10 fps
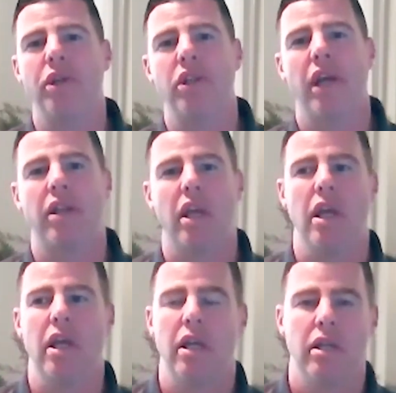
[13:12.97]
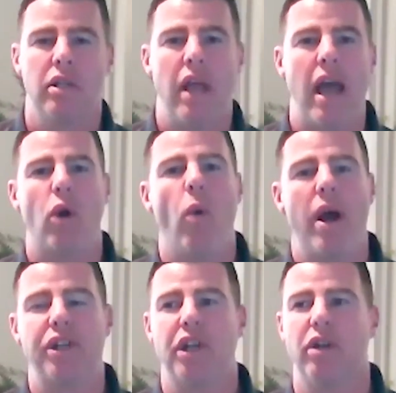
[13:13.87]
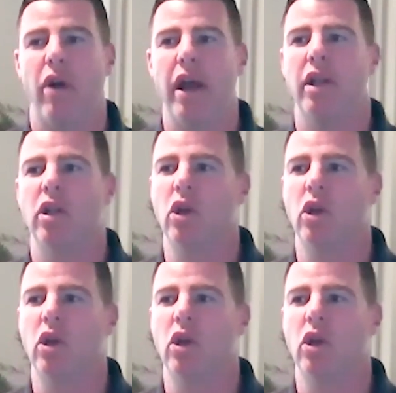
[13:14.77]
like that question, right?